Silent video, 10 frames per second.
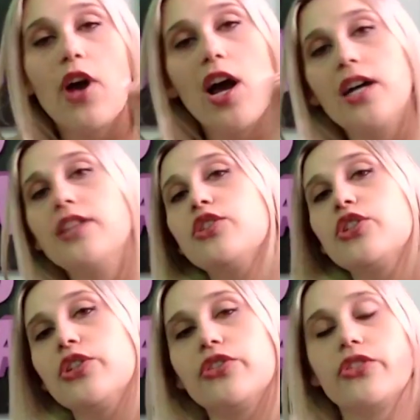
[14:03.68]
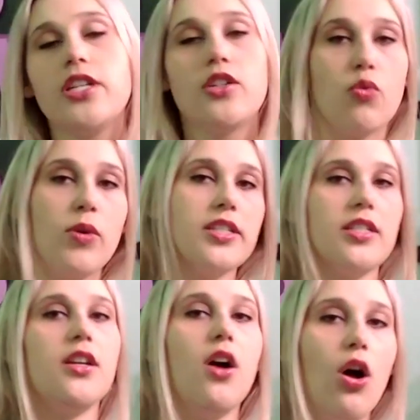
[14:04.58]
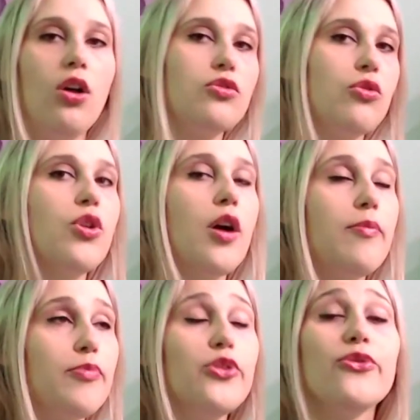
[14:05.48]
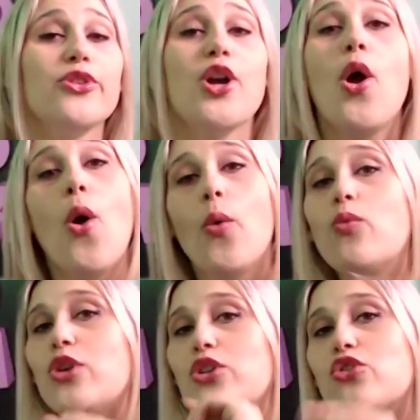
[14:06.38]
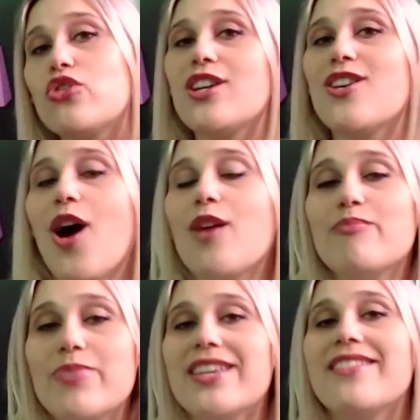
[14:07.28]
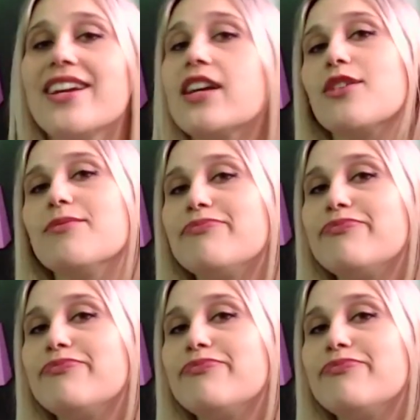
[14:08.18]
Hunter C20 also got pruned, would she not be there?